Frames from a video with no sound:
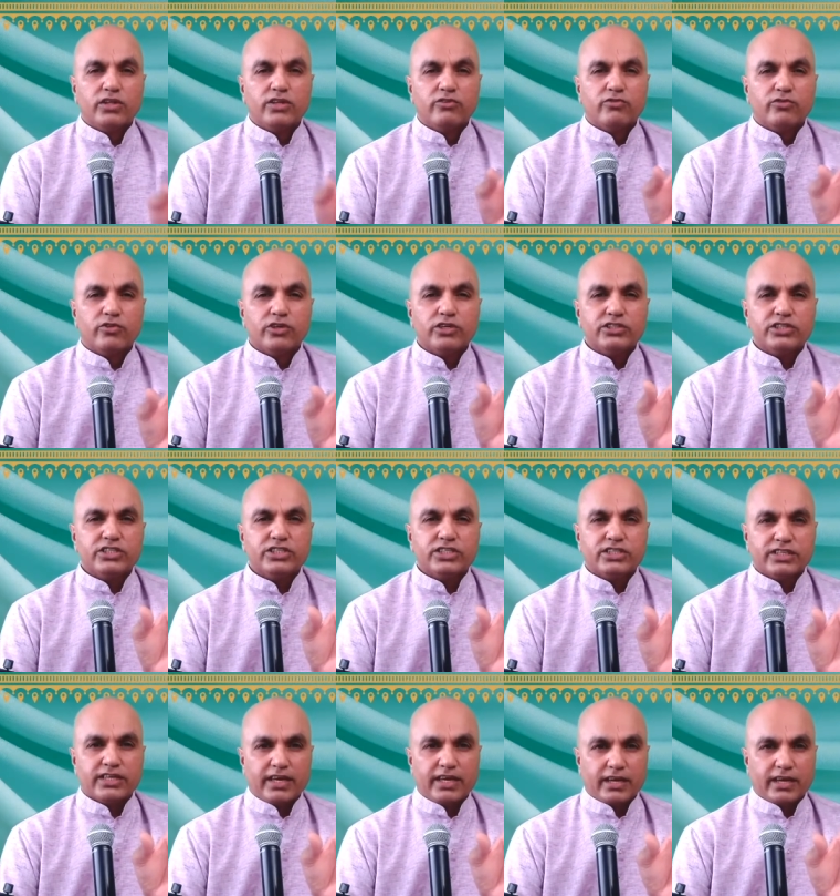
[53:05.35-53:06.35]
what the
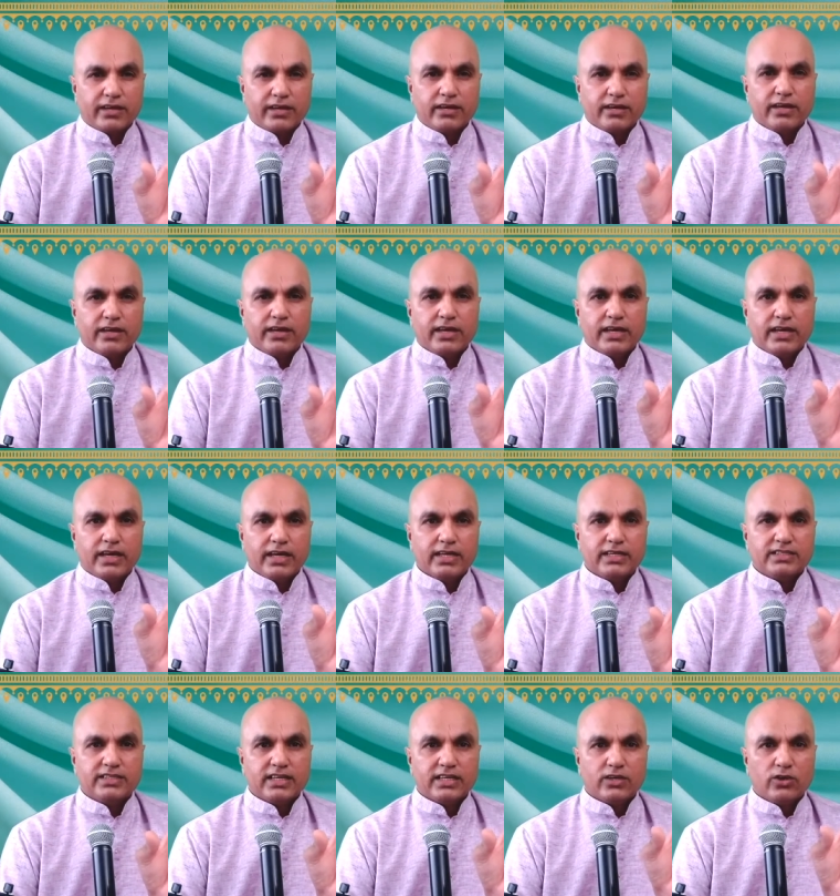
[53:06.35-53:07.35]
verse is saying
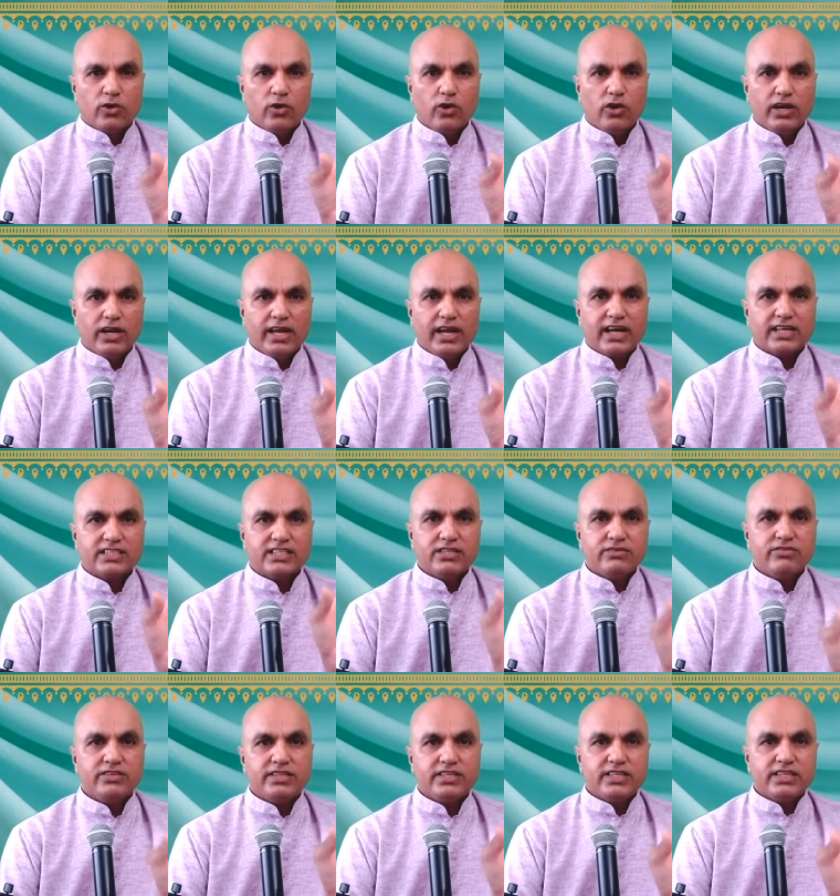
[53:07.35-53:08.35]
is that all the
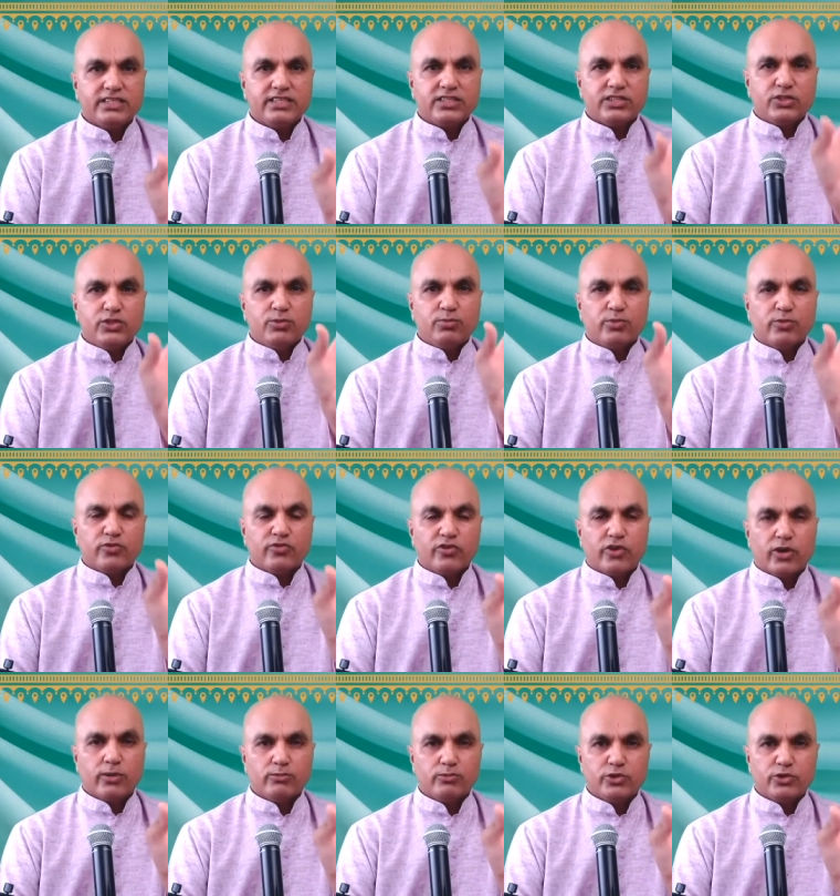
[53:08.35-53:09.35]
activities that you
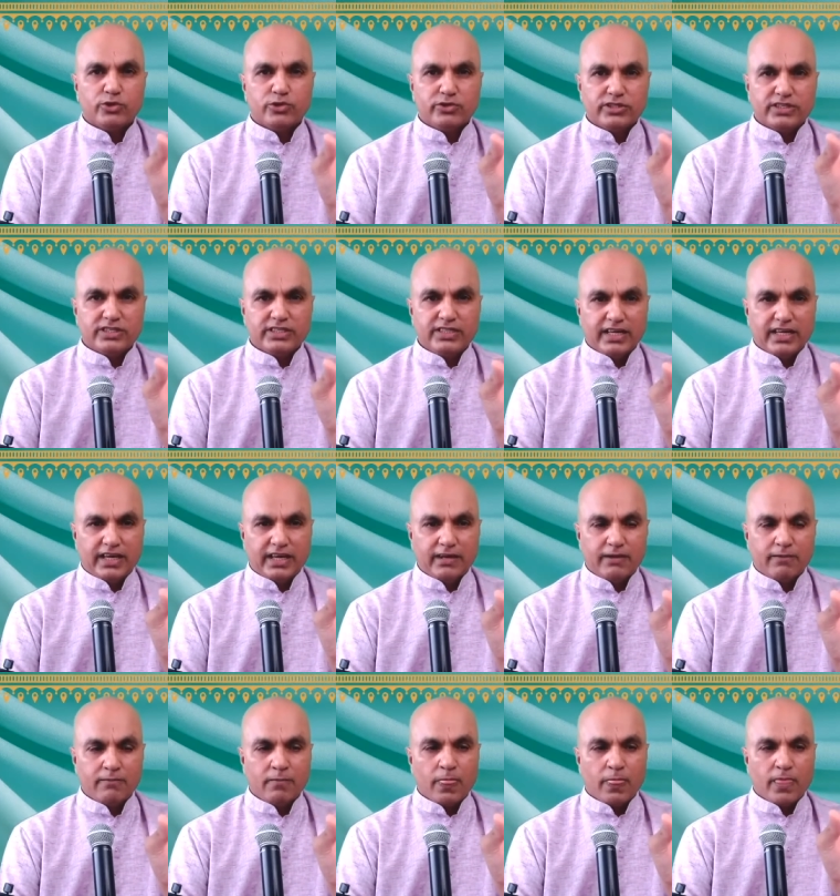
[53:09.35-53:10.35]
perform during the
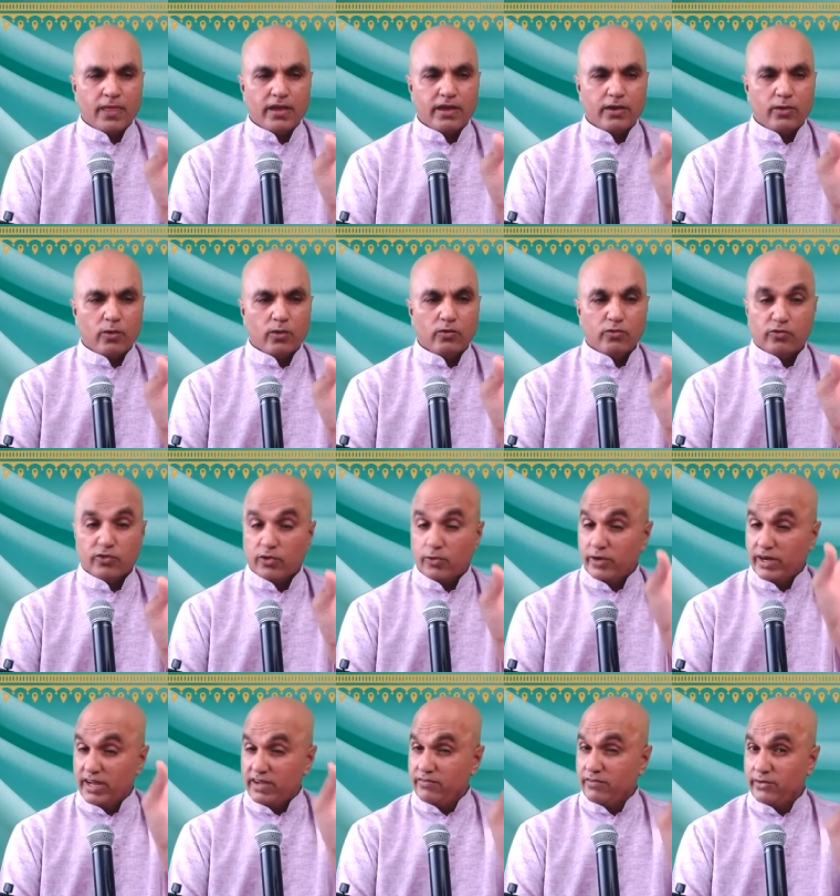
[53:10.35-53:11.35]
day,
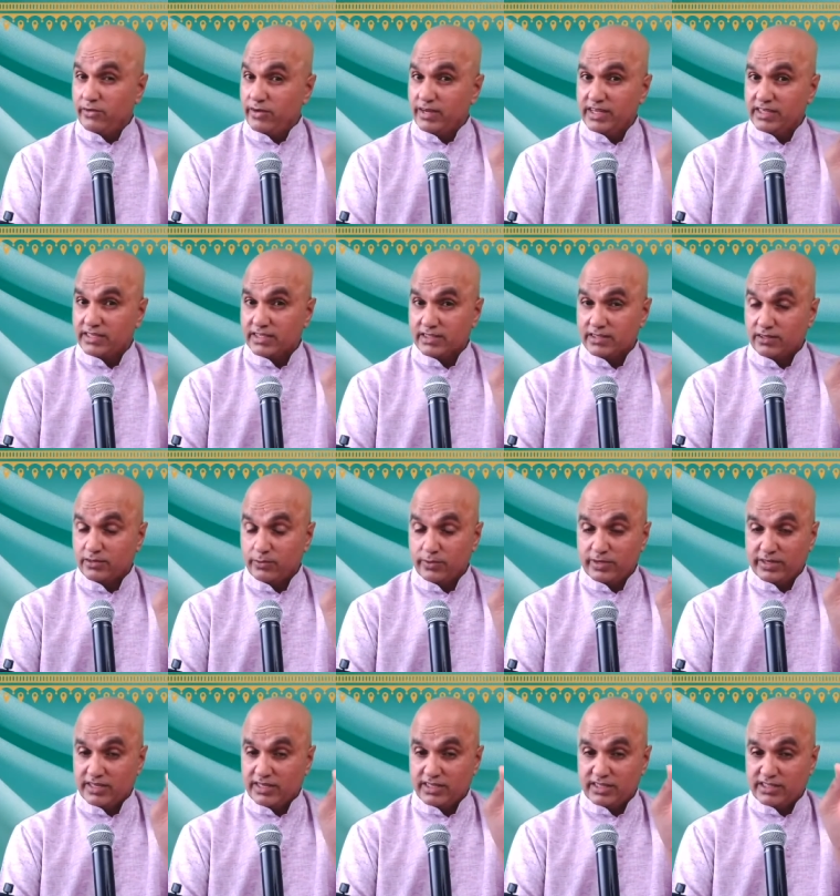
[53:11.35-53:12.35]
for whatever
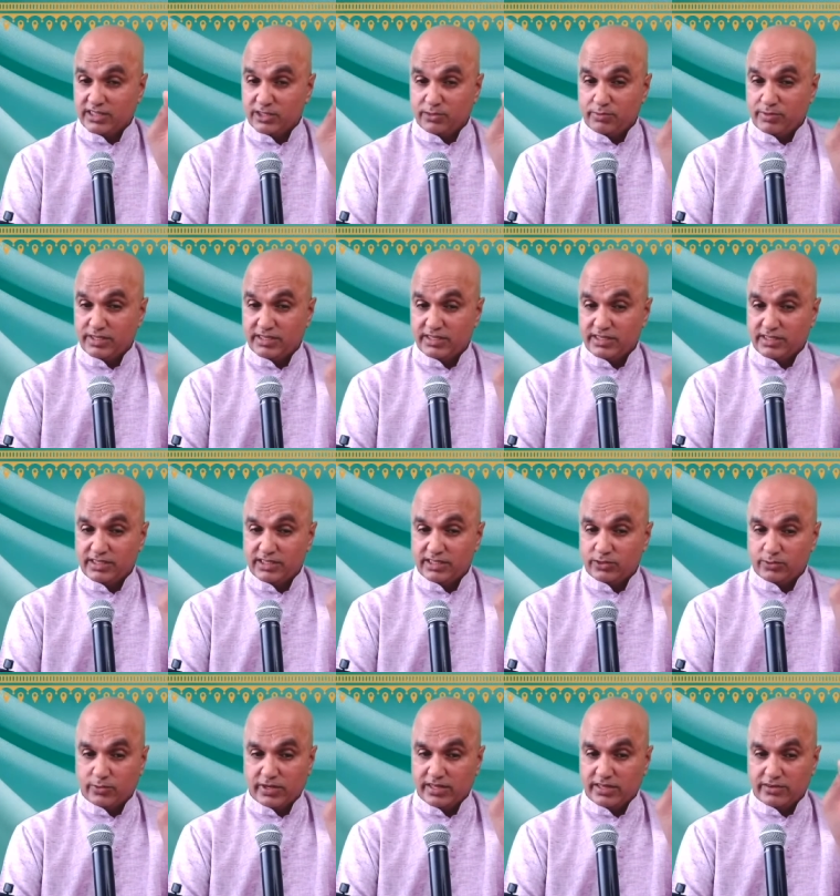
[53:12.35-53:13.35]
reason, whether this is
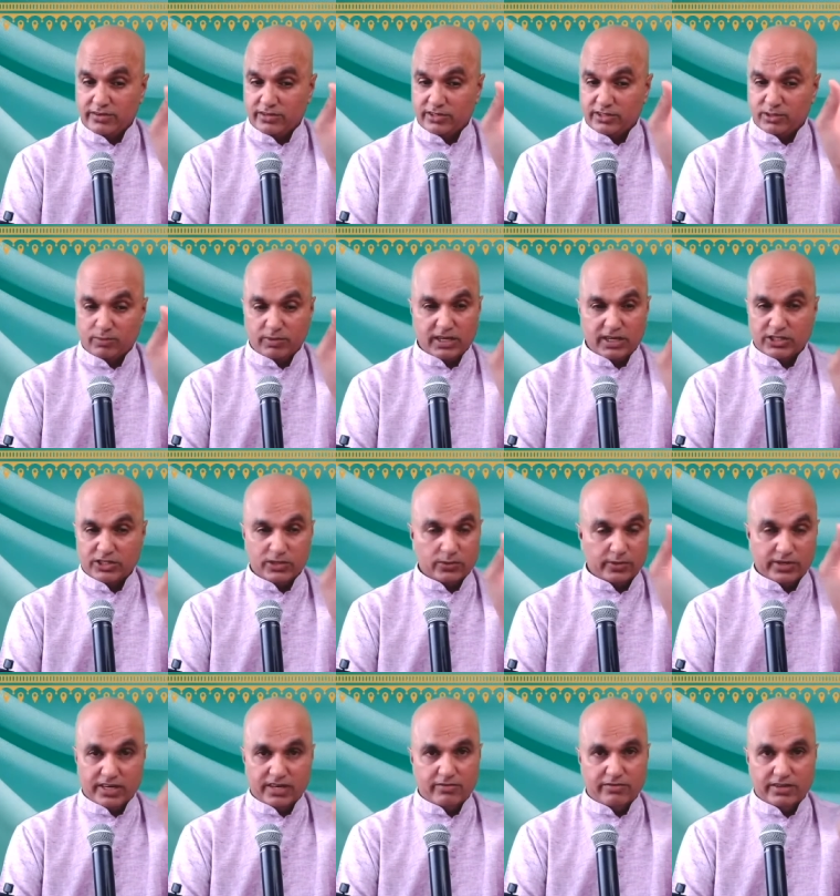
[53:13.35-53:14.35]
business, whether it's
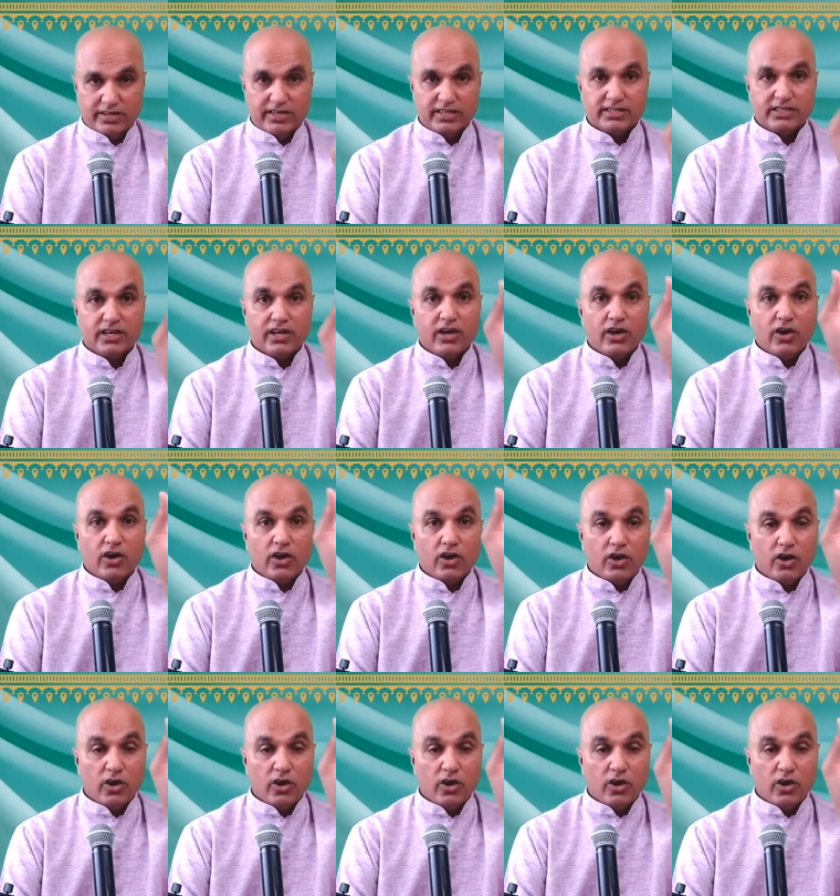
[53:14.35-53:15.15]
pleasure, whatever it is,